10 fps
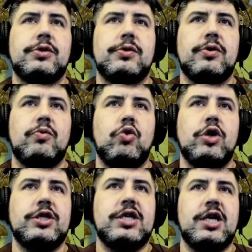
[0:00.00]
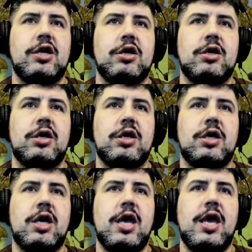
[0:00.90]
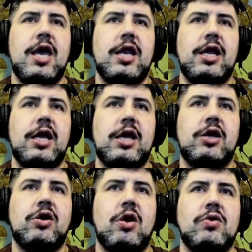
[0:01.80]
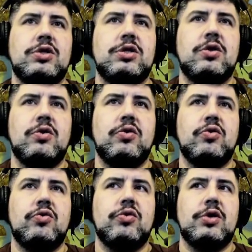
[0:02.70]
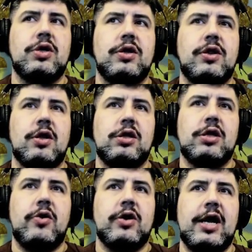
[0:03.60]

the woods here, and it goes to the lower